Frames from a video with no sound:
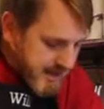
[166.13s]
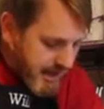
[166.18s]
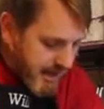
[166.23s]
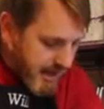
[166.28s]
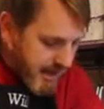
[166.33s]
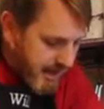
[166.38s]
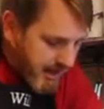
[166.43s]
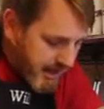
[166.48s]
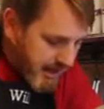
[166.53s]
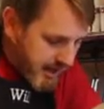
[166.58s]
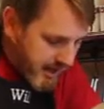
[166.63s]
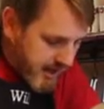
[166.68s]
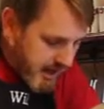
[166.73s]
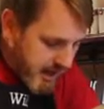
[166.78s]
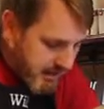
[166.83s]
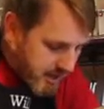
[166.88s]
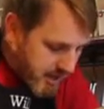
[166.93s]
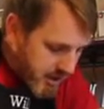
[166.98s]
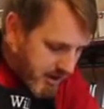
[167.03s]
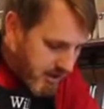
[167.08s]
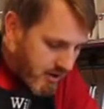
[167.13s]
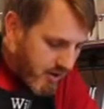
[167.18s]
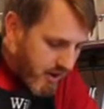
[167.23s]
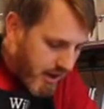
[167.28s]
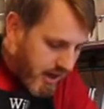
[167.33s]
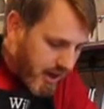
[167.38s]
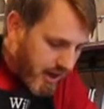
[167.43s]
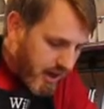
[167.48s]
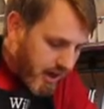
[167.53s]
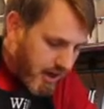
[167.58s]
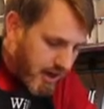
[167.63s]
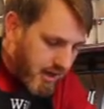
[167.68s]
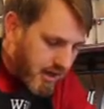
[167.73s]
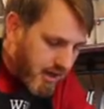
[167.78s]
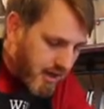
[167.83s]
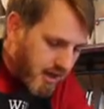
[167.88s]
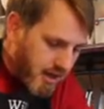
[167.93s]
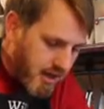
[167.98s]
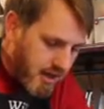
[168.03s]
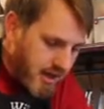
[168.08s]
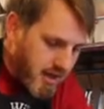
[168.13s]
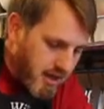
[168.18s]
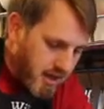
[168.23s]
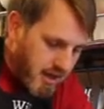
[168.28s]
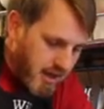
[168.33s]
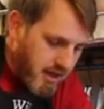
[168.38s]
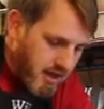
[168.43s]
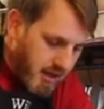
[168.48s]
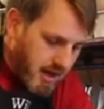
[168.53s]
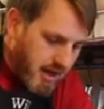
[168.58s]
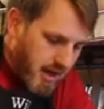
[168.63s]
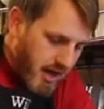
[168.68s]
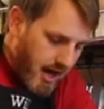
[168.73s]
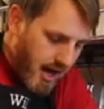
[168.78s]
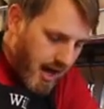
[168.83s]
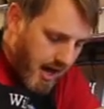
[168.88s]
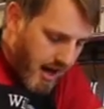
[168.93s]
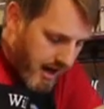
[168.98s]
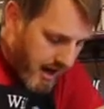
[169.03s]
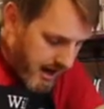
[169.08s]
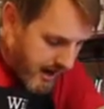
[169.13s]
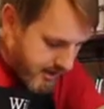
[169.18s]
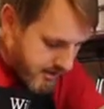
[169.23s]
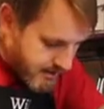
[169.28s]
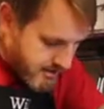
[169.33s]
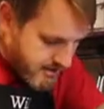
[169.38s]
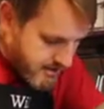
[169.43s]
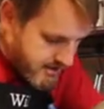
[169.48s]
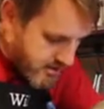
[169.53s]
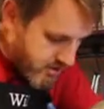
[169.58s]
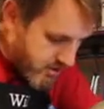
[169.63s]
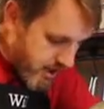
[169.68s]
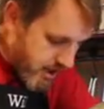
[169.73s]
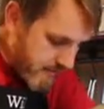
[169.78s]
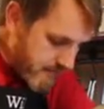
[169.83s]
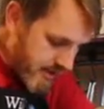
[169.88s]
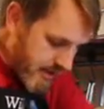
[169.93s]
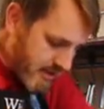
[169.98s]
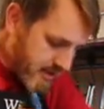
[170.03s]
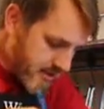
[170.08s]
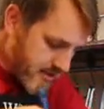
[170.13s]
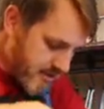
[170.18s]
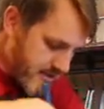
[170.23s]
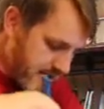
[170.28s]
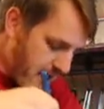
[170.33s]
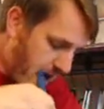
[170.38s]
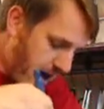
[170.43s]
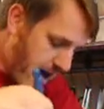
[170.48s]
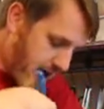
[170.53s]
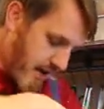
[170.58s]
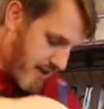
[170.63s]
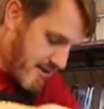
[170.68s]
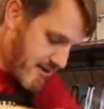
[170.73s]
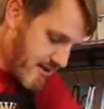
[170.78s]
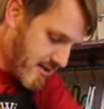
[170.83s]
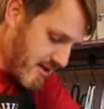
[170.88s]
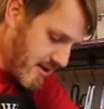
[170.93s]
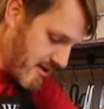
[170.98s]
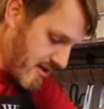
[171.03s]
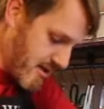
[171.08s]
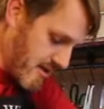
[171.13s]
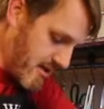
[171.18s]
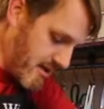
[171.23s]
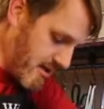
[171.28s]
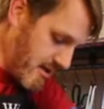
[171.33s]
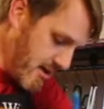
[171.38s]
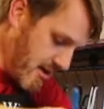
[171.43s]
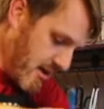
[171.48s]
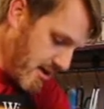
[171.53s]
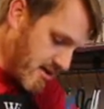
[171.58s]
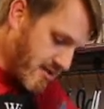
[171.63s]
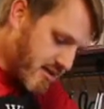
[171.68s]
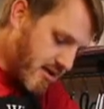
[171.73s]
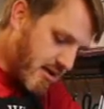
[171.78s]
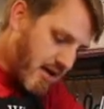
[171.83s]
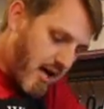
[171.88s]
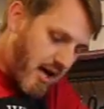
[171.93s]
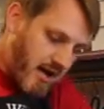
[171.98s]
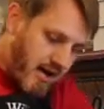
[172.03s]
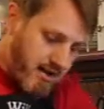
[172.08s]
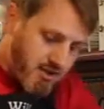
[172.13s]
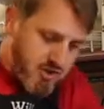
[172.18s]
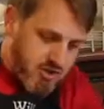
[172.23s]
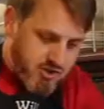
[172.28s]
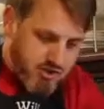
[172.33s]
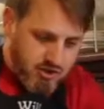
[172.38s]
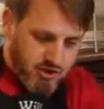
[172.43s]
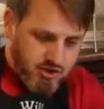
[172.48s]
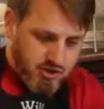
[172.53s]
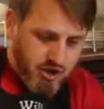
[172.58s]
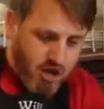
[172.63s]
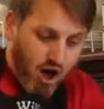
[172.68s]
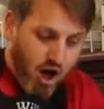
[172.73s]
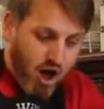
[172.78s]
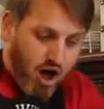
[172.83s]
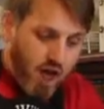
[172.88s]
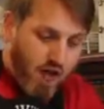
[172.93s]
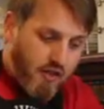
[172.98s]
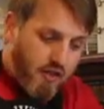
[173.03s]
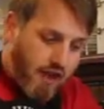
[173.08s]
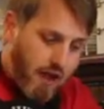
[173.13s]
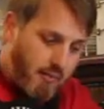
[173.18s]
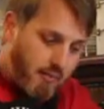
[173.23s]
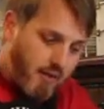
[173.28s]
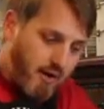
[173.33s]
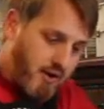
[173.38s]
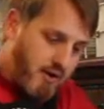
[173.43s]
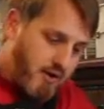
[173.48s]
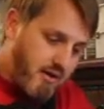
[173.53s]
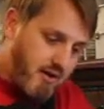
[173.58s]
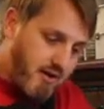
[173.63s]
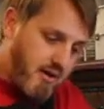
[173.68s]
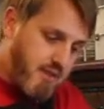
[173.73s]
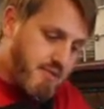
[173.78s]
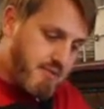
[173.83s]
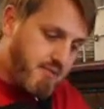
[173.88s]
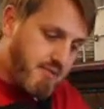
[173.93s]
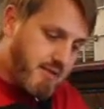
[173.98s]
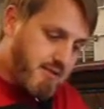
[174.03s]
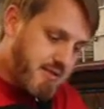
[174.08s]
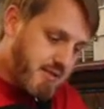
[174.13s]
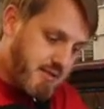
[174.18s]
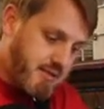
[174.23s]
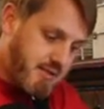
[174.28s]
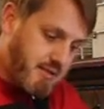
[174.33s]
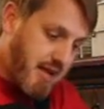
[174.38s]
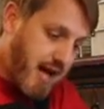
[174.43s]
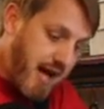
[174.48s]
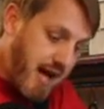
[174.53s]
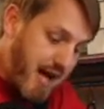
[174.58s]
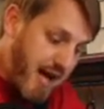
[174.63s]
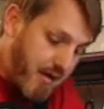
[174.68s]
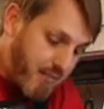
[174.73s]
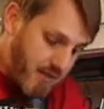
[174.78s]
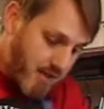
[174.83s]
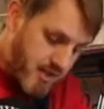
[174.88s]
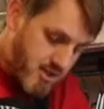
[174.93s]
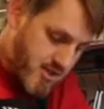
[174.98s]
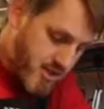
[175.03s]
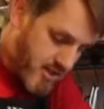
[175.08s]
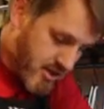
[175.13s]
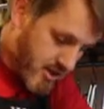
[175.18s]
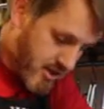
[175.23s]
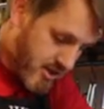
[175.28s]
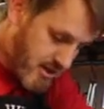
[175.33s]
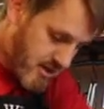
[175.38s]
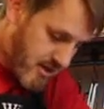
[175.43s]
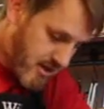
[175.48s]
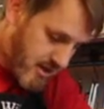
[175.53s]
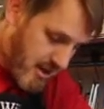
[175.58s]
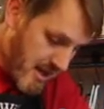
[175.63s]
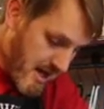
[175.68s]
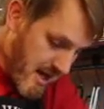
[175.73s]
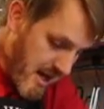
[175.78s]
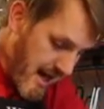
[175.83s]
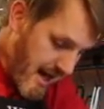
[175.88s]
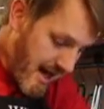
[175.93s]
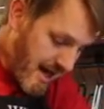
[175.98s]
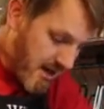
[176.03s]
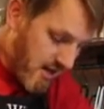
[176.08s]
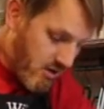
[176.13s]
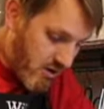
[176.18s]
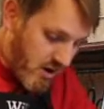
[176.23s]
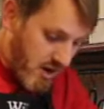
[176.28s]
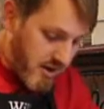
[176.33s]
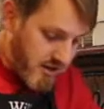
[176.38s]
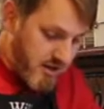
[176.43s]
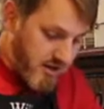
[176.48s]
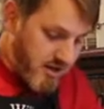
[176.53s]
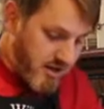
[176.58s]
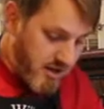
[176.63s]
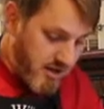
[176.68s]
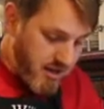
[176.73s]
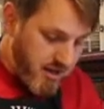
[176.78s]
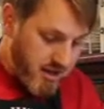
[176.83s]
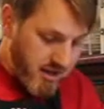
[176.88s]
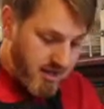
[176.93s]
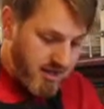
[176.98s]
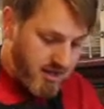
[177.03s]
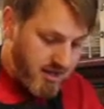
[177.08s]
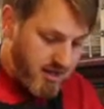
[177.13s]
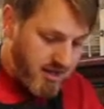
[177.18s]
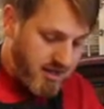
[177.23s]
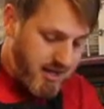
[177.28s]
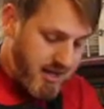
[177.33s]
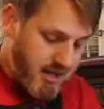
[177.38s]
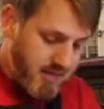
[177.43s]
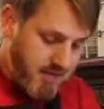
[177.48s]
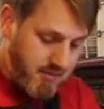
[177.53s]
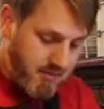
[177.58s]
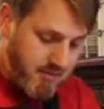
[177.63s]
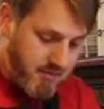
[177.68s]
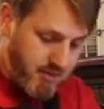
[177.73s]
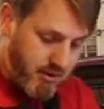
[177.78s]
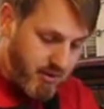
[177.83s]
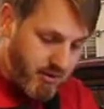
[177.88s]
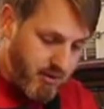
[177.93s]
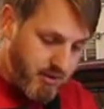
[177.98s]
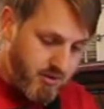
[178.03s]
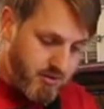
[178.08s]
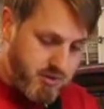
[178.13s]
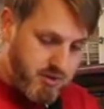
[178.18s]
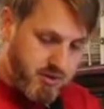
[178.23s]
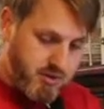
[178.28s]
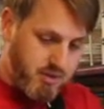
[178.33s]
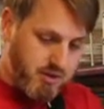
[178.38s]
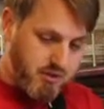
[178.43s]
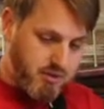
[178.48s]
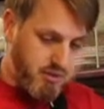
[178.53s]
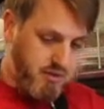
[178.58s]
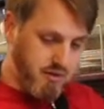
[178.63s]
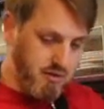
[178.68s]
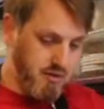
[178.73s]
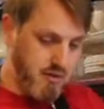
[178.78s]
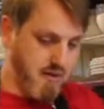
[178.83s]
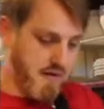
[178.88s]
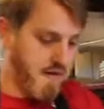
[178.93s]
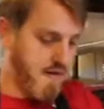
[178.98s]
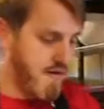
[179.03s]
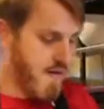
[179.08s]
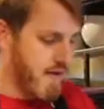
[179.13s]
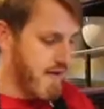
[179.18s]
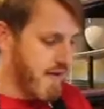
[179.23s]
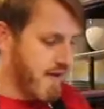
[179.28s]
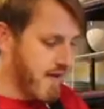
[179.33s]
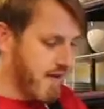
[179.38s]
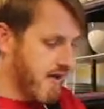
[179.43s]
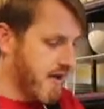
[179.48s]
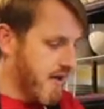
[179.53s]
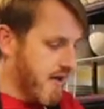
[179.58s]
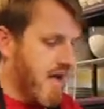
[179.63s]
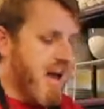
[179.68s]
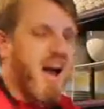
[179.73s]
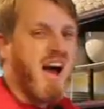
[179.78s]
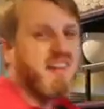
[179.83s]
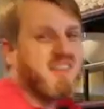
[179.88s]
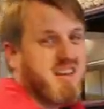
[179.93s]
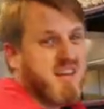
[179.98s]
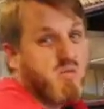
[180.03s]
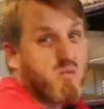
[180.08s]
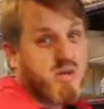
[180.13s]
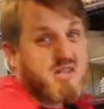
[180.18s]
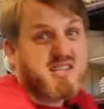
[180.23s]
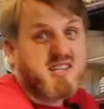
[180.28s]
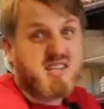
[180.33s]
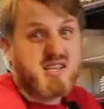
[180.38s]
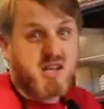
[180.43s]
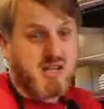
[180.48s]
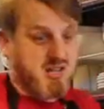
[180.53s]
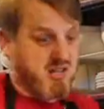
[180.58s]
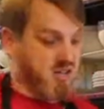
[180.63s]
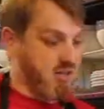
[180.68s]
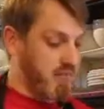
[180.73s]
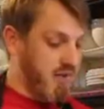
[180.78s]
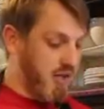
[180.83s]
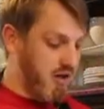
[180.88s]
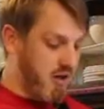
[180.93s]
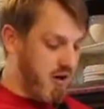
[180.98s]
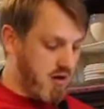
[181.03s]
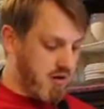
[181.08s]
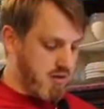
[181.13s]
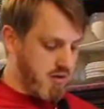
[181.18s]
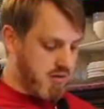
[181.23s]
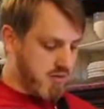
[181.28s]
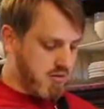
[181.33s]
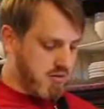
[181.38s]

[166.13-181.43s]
egg, I'm going to go ahead and scrape down the sides here so that I ensure that all that butter gets mixed into the egg mixture, and go underneath down below too. Okay, and then whisk it a little bit longer.